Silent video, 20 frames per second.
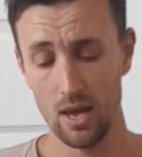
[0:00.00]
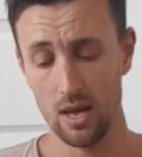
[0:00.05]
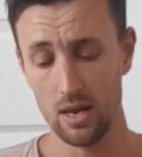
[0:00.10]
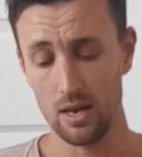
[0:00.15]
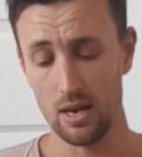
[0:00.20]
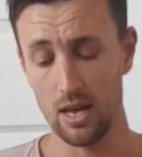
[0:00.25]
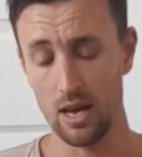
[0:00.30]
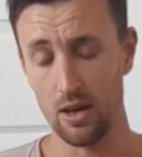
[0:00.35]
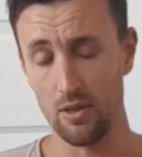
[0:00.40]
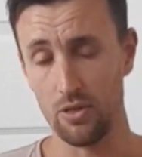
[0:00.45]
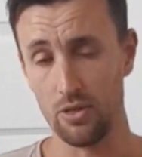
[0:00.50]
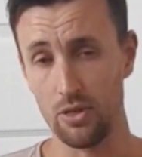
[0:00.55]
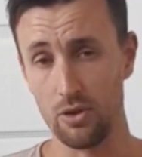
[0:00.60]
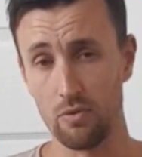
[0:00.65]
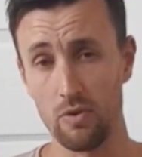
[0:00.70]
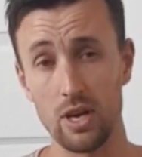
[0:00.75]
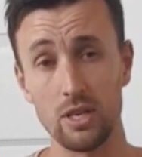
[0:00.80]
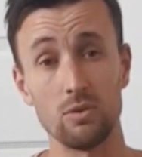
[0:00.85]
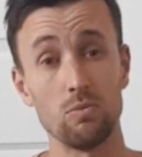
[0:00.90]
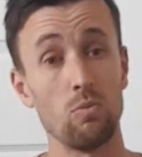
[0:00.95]
Now, the
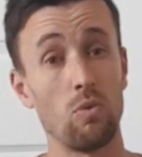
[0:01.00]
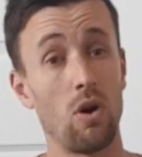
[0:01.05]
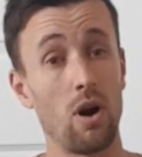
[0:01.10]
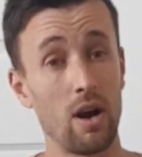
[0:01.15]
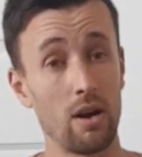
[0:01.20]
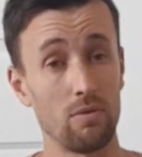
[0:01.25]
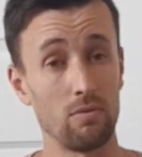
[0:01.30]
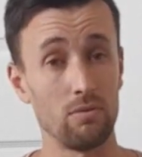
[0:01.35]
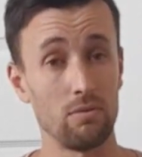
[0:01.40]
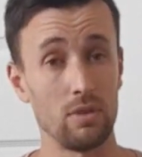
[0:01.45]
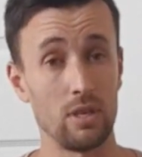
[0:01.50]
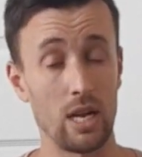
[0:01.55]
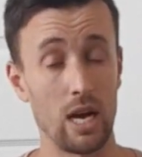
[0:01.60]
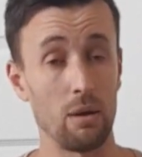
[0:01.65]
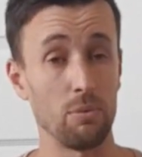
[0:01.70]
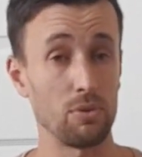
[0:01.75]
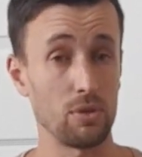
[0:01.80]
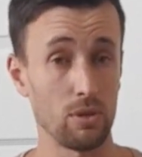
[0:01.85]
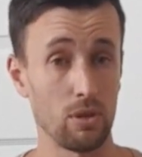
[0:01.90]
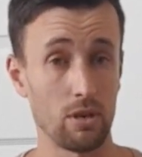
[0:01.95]
reason why it
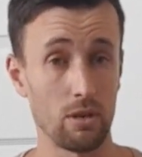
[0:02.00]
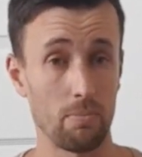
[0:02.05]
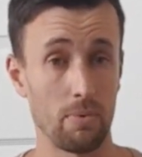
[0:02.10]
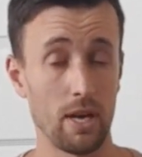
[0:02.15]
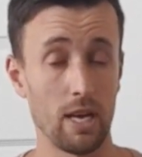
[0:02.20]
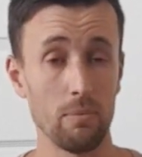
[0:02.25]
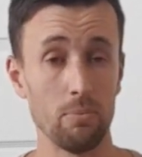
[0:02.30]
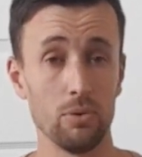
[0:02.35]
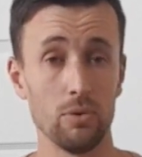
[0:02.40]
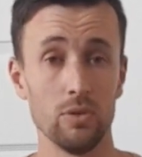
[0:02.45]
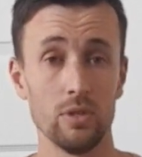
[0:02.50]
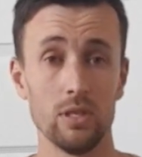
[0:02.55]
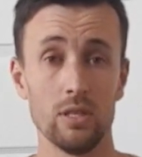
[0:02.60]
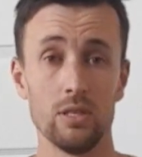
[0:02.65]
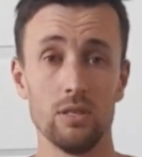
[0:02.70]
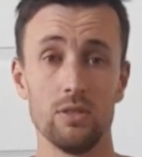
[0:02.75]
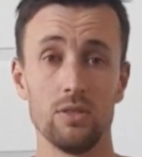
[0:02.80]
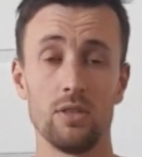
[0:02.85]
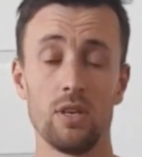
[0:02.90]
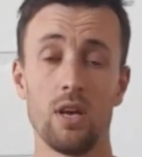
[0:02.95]
helps a lot of people
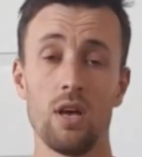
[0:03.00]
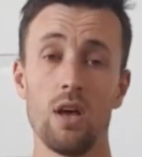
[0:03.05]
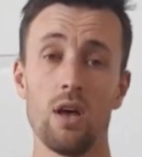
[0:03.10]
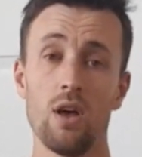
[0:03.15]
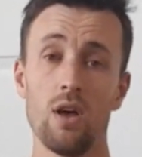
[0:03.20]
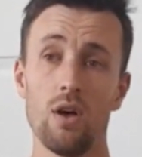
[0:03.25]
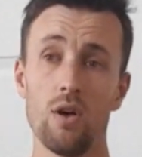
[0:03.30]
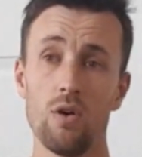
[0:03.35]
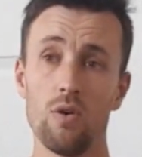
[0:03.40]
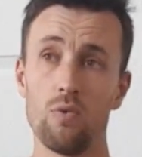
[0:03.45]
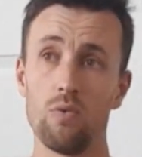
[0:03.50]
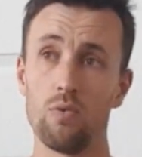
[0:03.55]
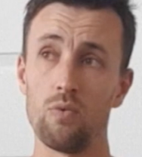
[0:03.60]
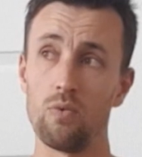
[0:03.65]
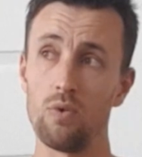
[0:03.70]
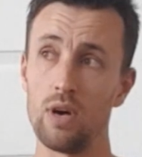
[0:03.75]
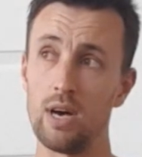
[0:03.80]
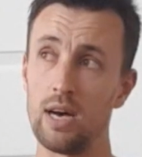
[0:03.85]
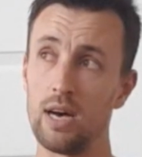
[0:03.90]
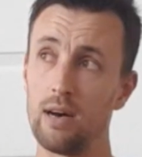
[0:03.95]
is
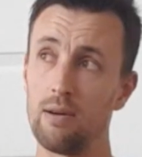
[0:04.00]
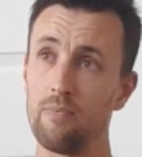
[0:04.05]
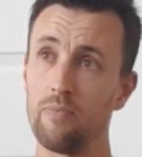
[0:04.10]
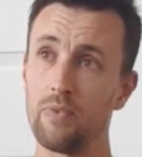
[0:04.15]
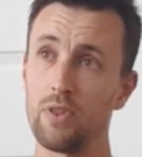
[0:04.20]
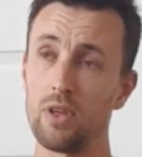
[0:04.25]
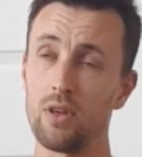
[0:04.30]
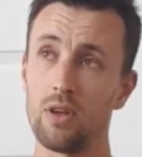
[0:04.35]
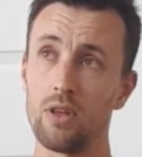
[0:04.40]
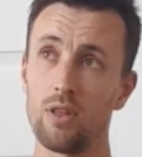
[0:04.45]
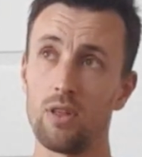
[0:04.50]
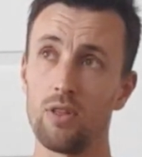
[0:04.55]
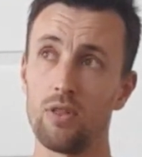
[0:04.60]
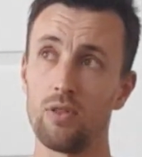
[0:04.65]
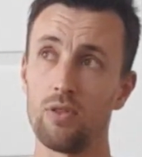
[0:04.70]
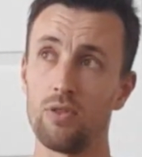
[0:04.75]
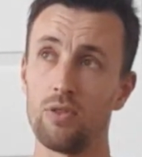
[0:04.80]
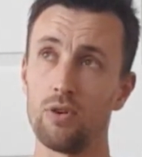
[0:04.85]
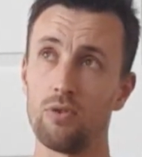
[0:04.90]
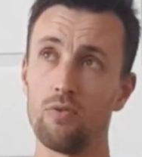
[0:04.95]

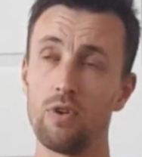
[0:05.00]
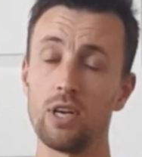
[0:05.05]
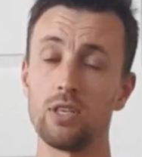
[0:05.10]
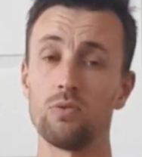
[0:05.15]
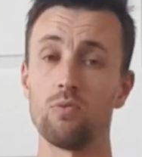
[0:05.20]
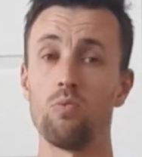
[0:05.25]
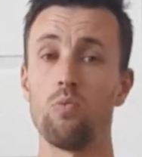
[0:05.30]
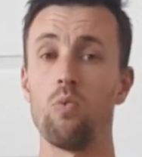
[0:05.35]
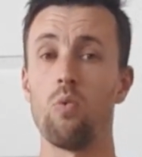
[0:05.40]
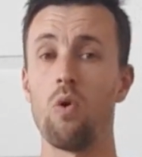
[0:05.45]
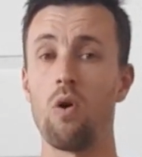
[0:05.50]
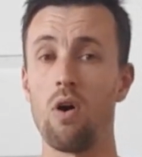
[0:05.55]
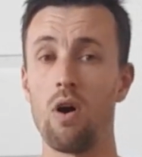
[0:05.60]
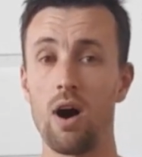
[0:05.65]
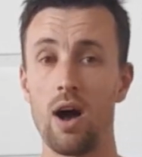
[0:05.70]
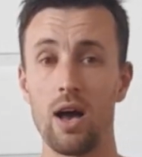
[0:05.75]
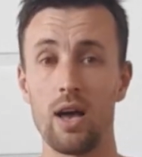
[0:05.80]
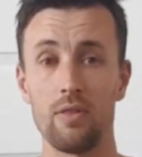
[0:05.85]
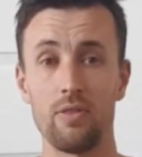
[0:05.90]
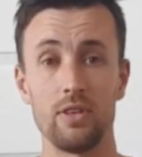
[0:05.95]
the reason
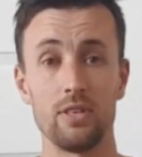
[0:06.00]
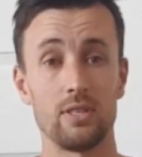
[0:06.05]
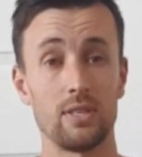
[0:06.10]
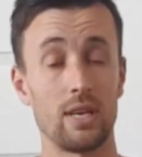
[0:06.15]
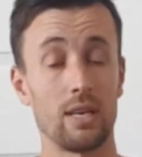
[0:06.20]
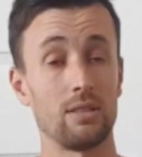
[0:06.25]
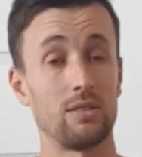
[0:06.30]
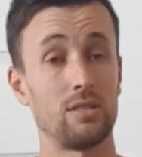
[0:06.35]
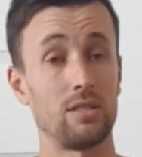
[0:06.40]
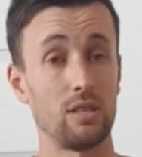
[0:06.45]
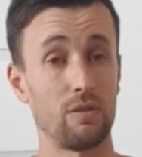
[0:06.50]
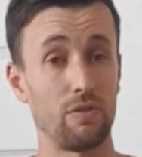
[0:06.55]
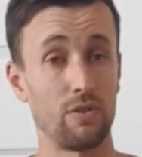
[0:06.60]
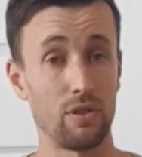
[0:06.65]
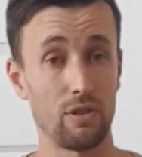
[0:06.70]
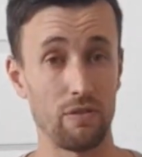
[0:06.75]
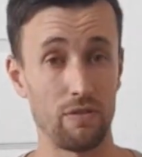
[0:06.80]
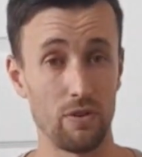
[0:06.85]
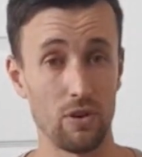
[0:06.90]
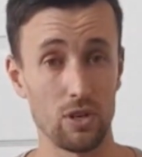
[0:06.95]
why this gets stiff in
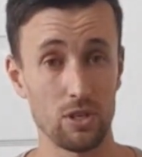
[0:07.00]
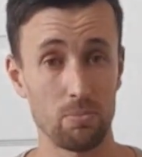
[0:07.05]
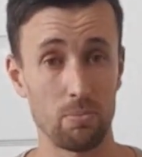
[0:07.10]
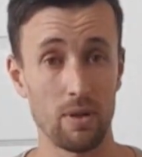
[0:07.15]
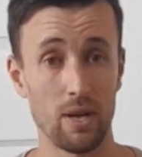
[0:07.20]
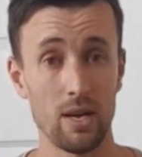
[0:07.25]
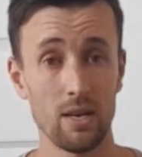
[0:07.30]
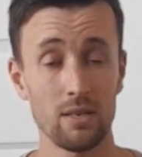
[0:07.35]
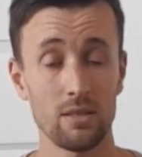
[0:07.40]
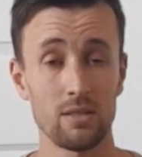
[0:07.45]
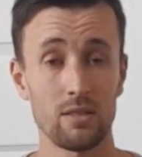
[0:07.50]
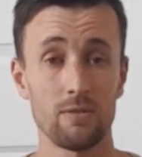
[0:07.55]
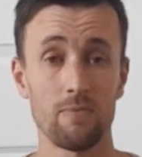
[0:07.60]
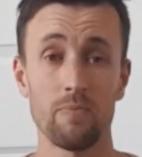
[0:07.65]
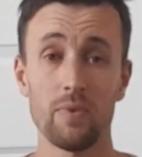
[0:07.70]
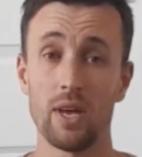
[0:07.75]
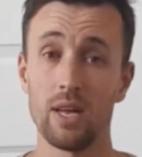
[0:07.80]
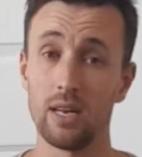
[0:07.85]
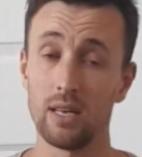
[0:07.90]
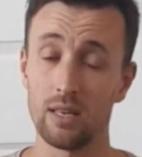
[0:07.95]
the first place.
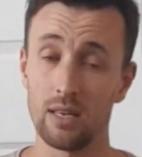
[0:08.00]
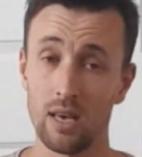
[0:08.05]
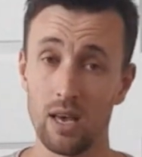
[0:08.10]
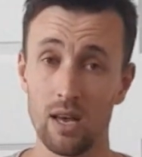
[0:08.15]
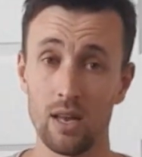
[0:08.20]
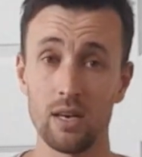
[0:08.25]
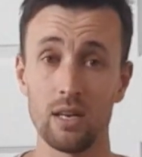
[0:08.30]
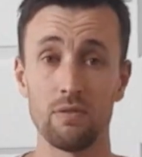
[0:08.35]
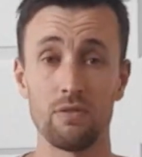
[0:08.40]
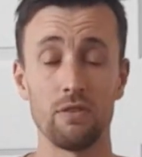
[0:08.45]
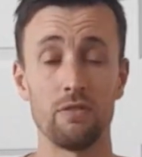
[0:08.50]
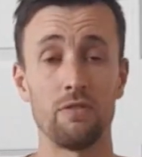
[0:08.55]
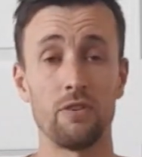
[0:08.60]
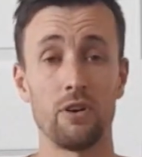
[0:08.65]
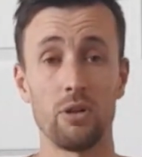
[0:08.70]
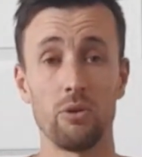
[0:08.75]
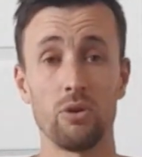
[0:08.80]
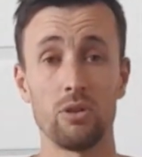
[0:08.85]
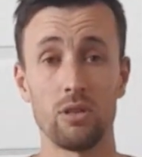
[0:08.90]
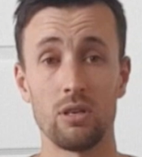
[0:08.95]
And again, if you're
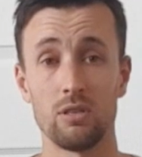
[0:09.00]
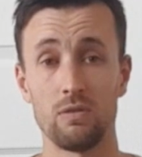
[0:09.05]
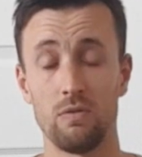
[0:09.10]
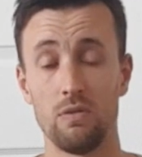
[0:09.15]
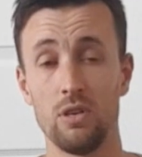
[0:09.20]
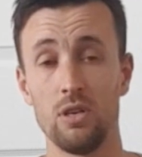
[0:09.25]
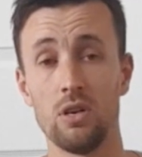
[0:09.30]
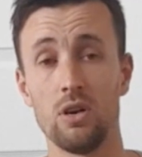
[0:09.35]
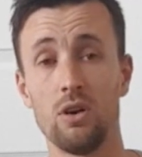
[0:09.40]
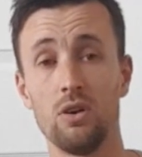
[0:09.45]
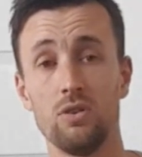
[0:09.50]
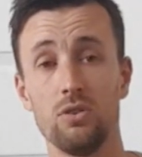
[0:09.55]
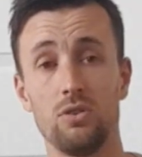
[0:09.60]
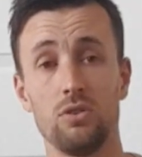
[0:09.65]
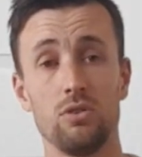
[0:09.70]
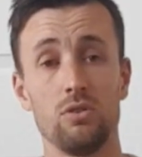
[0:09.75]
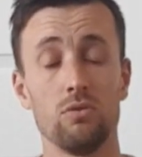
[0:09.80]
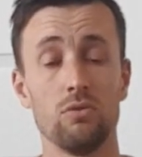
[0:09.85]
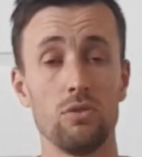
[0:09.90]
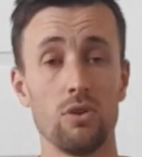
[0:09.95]
following these videos,
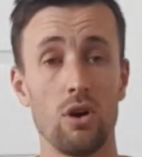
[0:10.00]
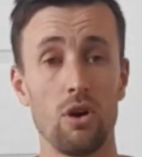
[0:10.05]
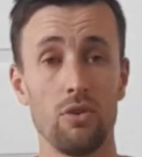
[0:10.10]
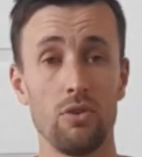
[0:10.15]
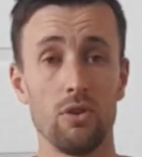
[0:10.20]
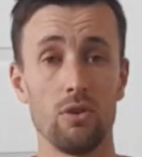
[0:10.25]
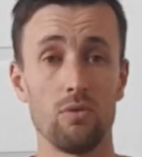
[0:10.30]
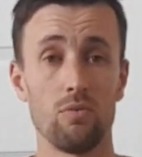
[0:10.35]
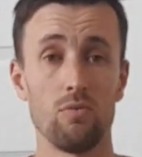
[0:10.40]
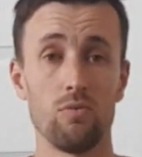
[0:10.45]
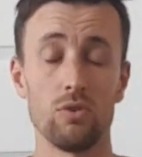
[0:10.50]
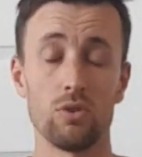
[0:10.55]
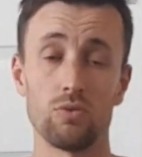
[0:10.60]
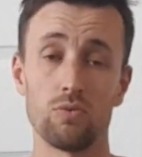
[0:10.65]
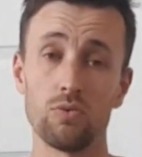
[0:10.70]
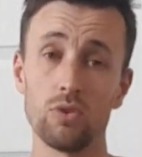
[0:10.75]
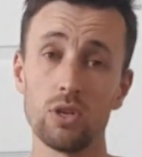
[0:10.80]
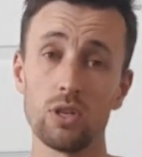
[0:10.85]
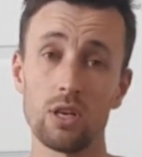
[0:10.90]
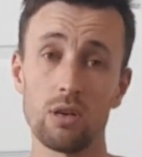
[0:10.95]
you'll know that it's
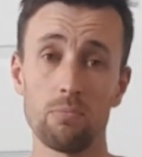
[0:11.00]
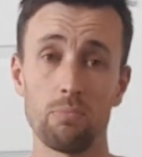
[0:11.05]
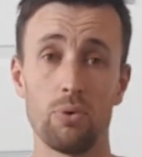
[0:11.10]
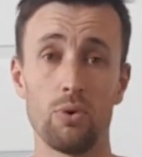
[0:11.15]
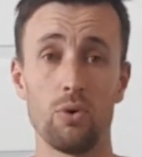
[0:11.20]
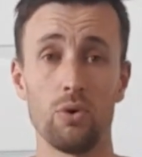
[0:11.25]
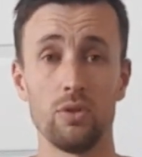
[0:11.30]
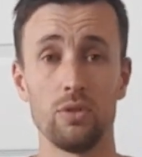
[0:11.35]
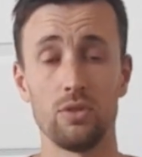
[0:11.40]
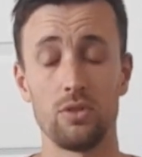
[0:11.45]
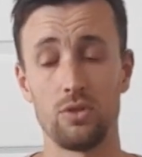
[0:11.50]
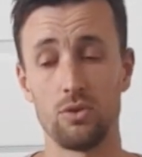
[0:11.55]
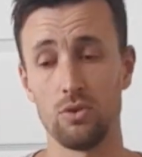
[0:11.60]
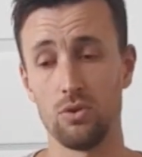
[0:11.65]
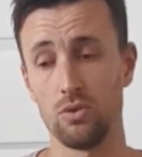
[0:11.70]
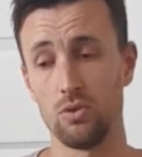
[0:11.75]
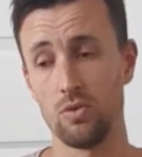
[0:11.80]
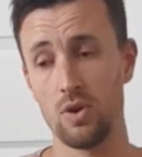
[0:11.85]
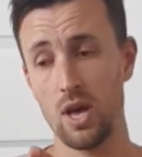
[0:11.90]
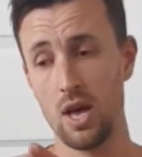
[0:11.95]
really important
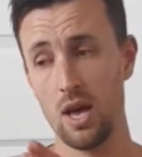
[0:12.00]
to